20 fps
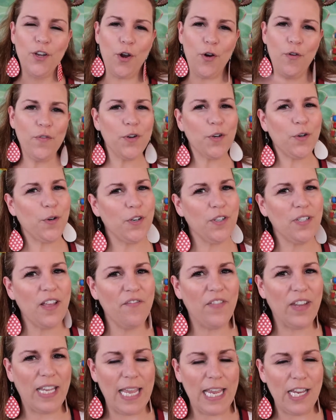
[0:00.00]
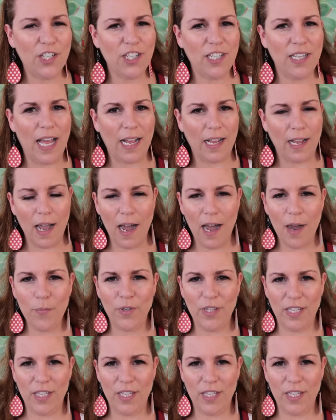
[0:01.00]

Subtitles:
go over to careersonvacation.com.